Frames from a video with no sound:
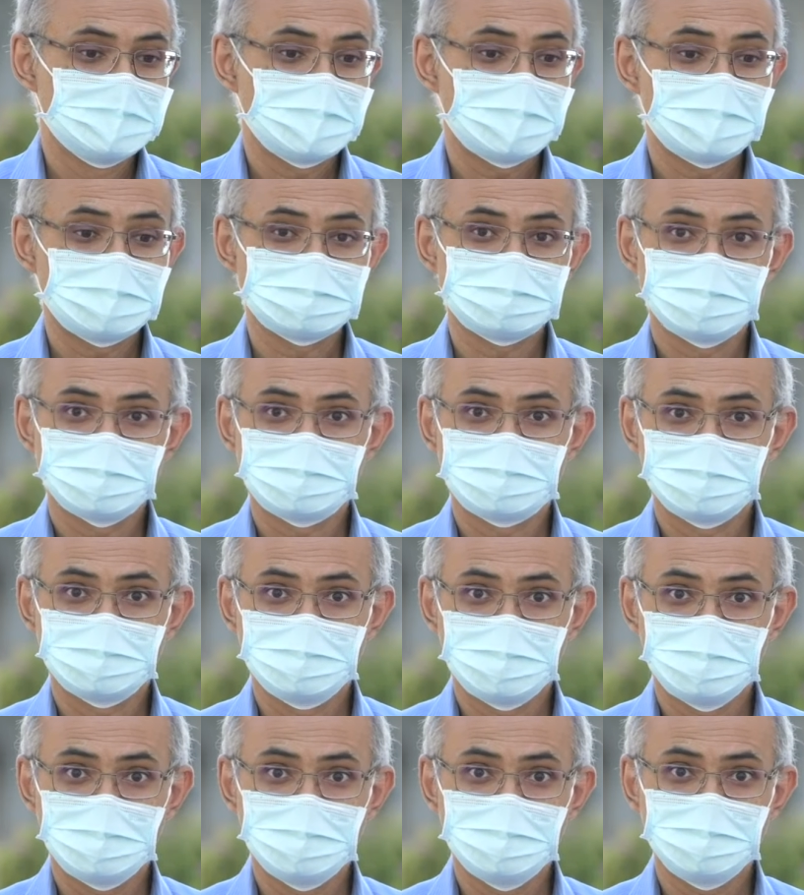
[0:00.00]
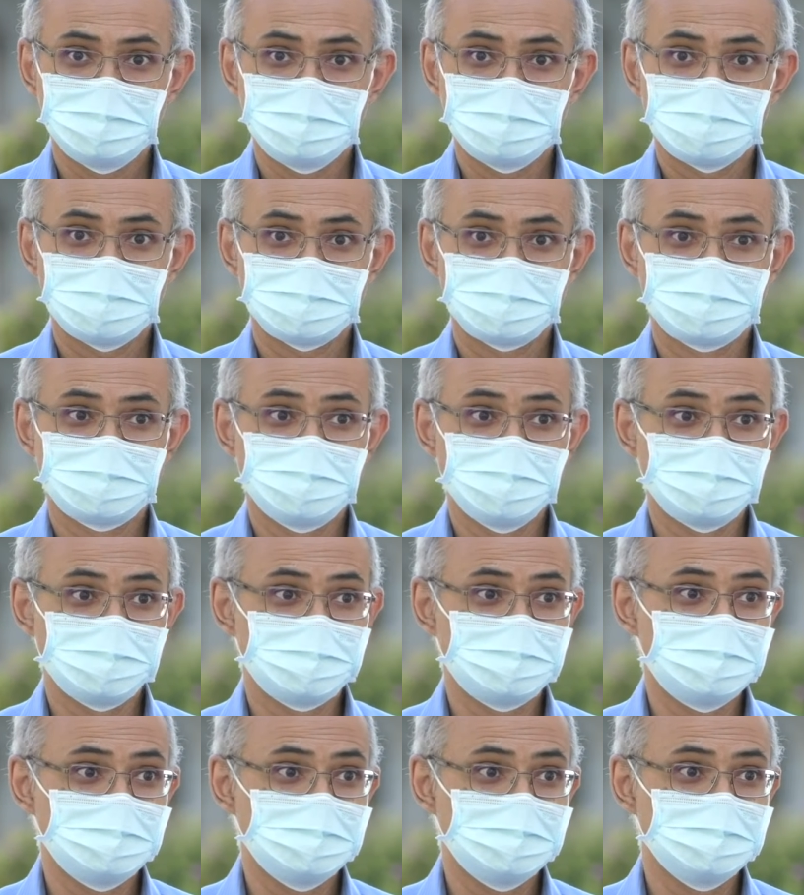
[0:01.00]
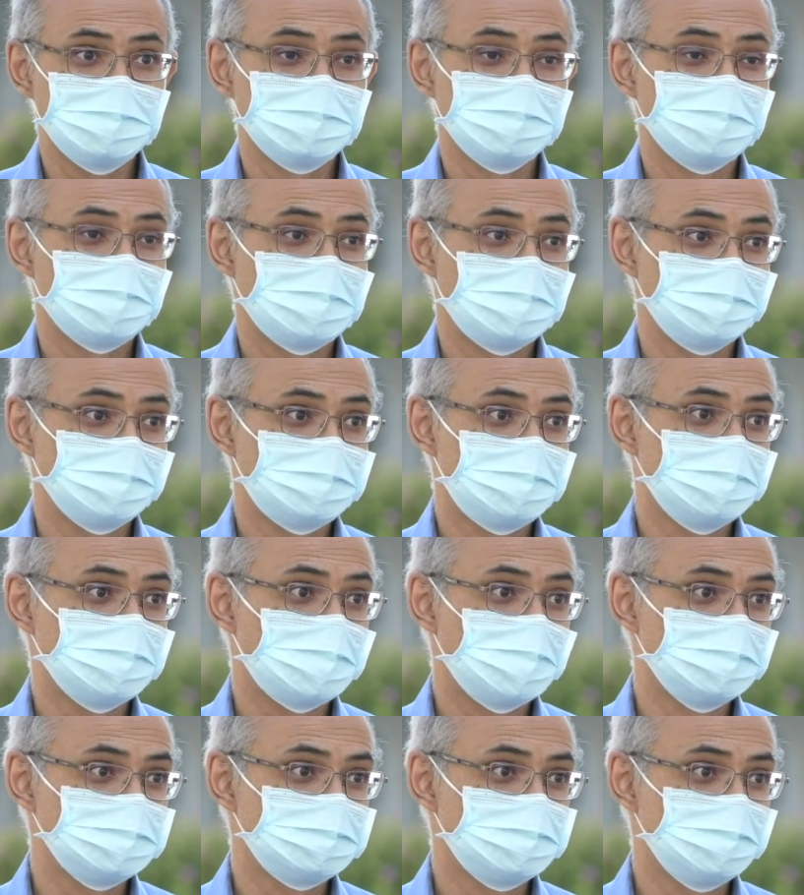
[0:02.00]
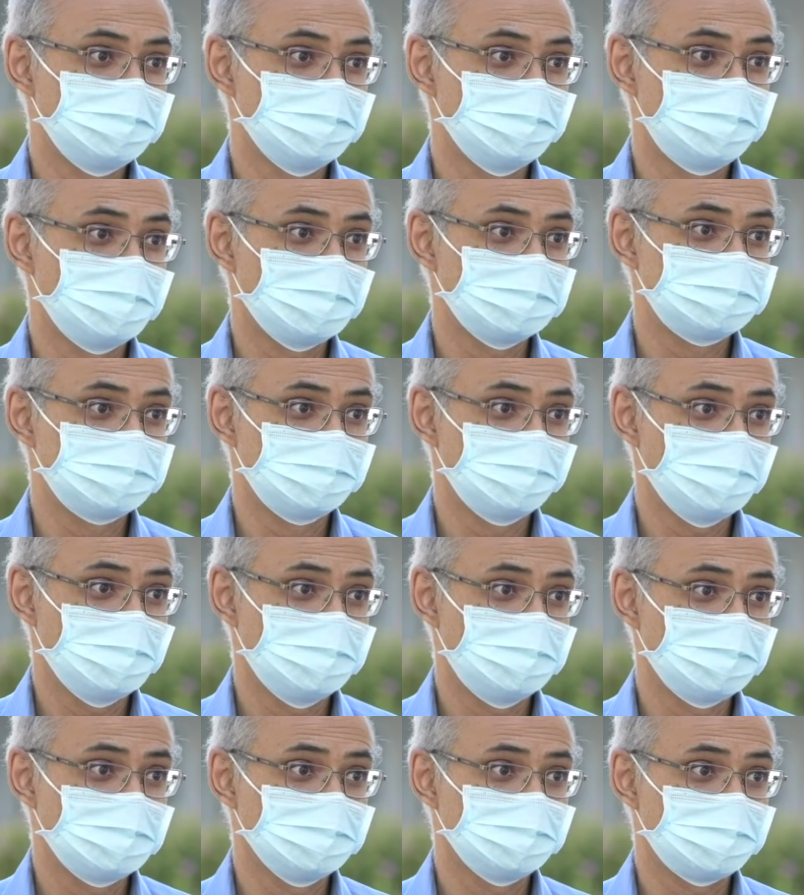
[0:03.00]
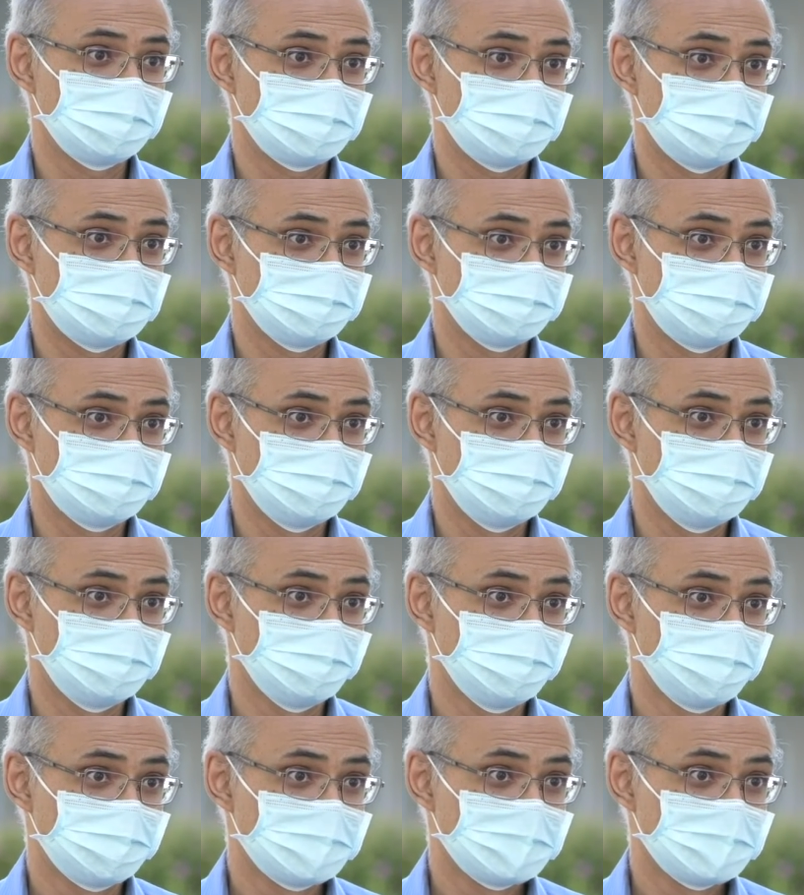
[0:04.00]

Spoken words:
As of today, we have 50 empty ICU beds remaining in our county.